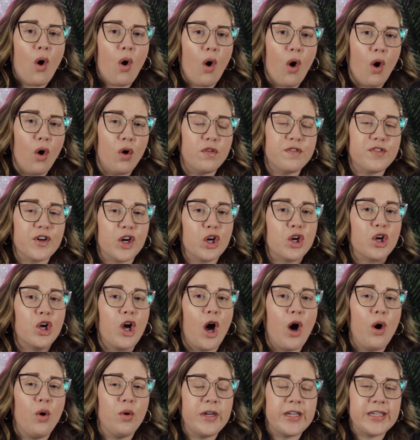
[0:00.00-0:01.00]
over
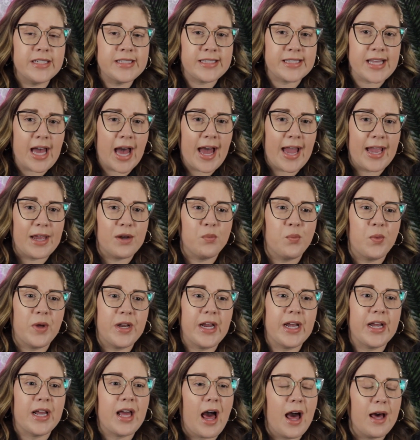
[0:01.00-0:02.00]
Kody's side when
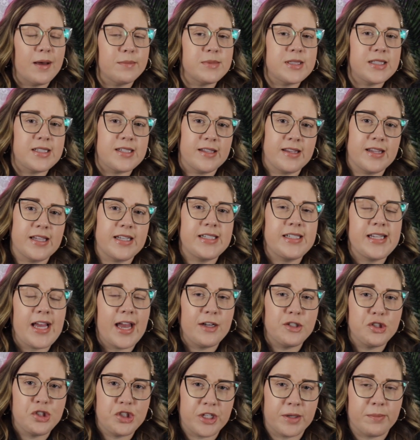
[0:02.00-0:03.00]
it comes to the
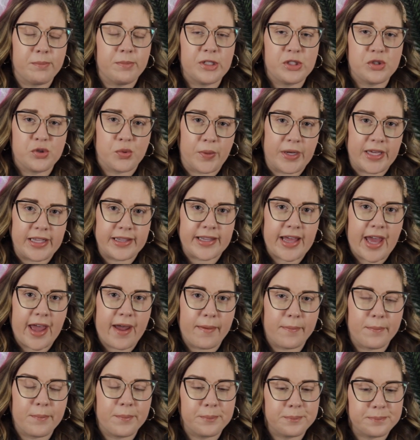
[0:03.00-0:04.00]
tension between
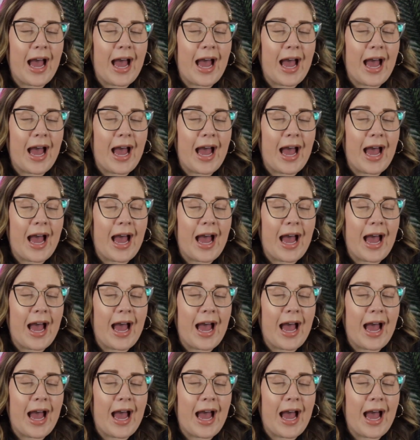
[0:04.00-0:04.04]
them.